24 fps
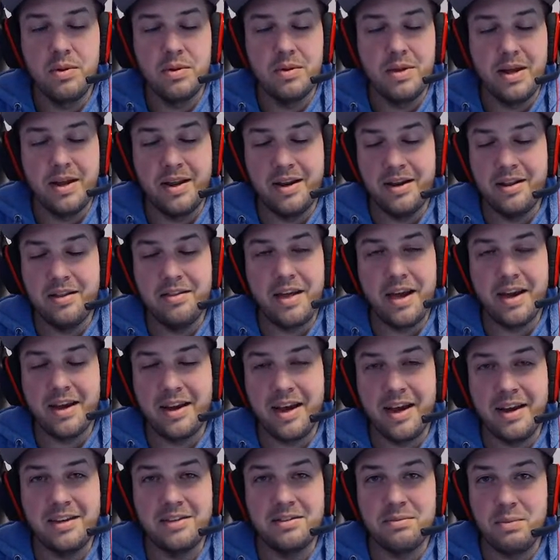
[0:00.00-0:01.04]
in that
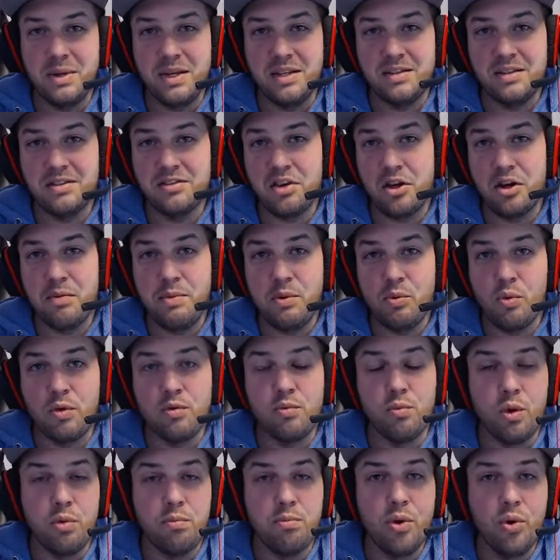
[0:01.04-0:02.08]
case, means it's going to be worth
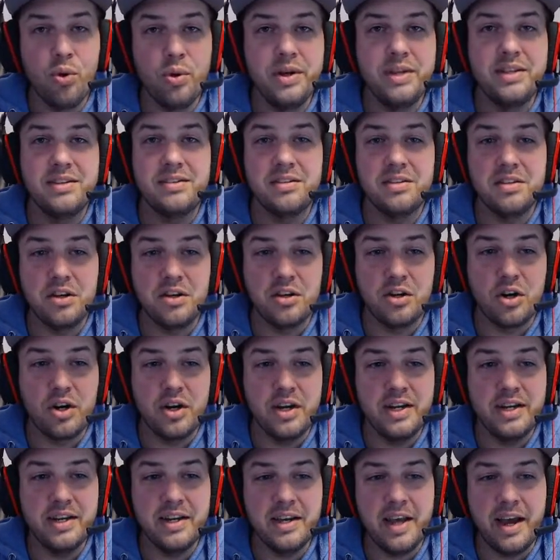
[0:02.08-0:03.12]
more points on our
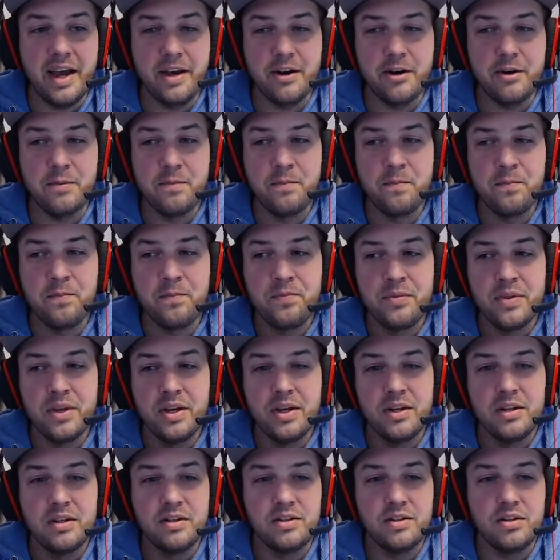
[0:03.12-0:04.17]
indicator.
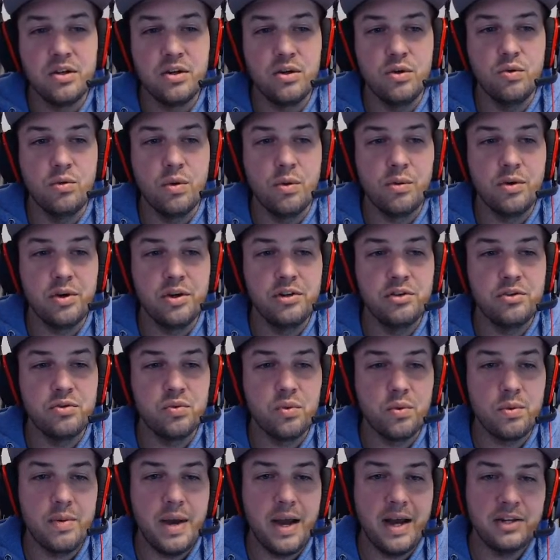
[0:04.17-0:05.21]
So what we're going to do is
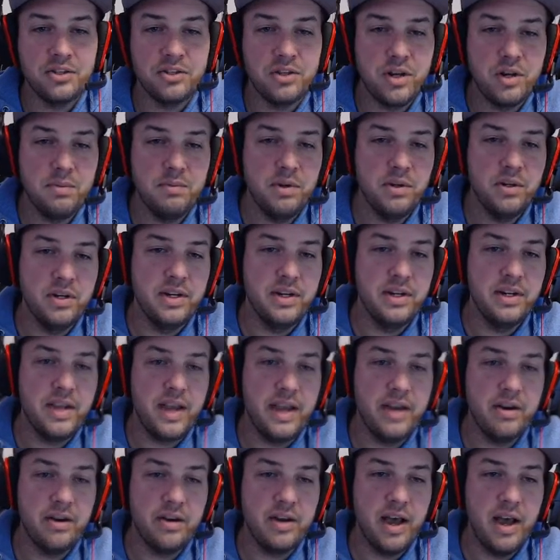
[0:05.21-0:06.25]
we're actually going to build an
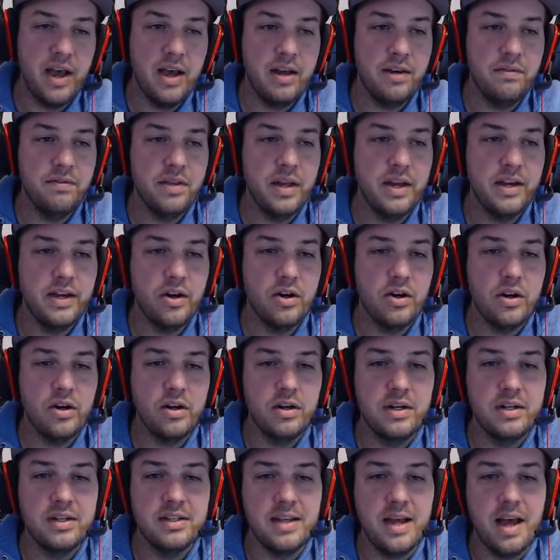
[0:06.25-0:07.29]
indicator kind of like our
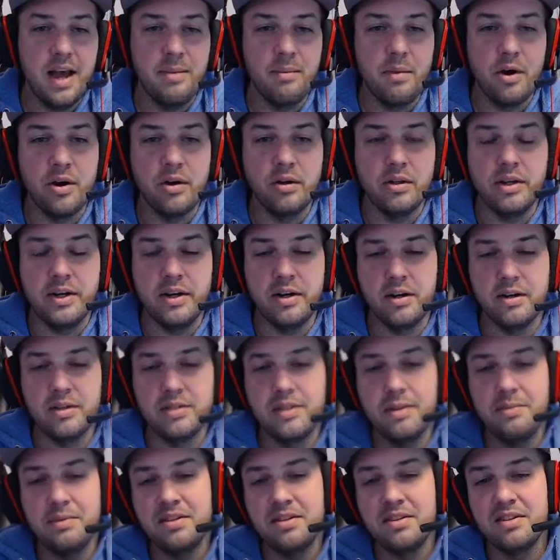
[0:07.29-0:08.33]
RSI model here,
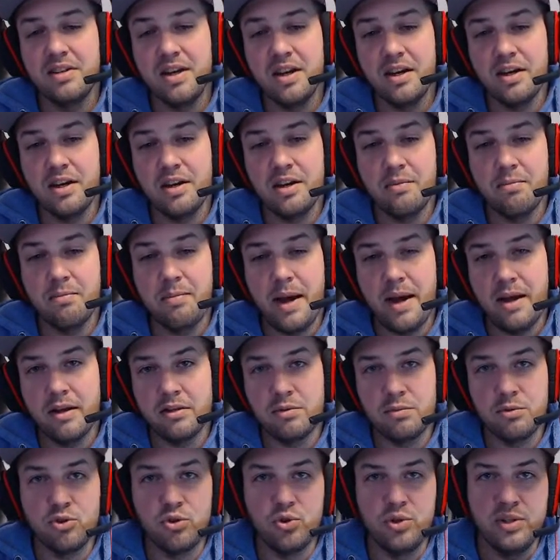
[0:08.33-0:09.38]
except it's not going to bounce
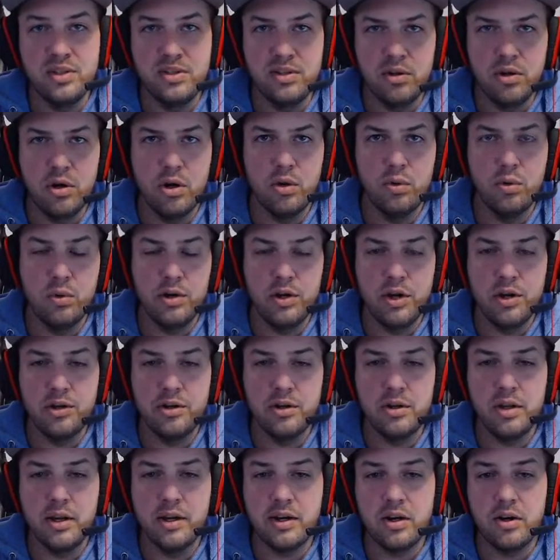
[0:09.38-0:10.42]
between 0 and
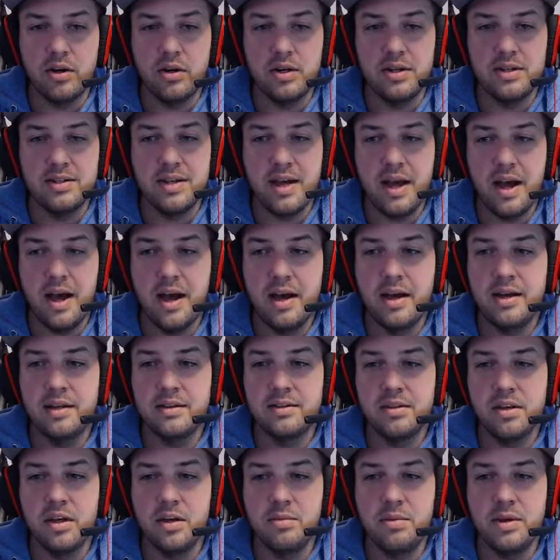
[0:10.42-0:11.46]
100 like RSI. It's
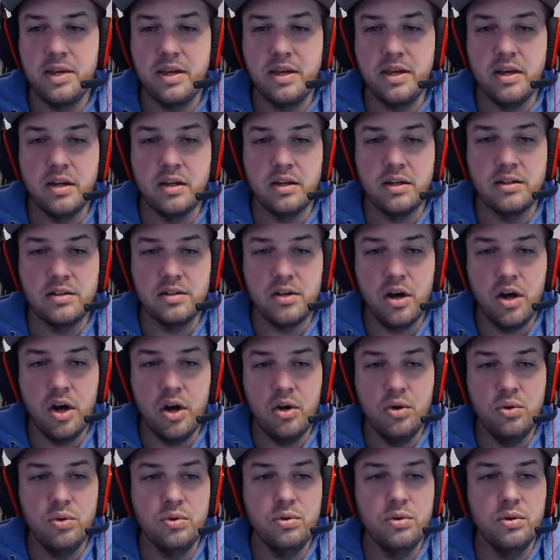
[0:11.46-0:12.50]
going to be on its
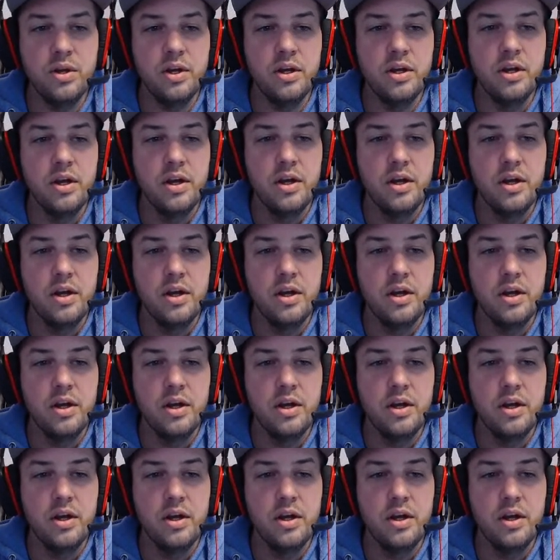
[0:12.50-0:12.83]
own